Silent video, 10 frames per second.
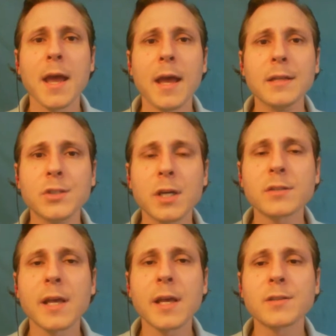And
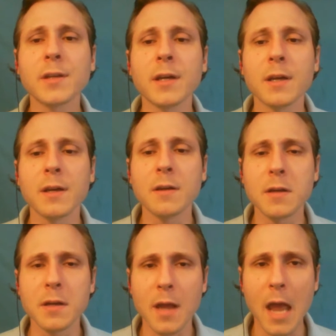just as the
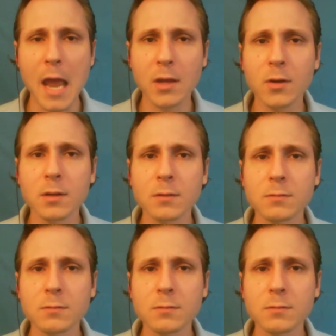anger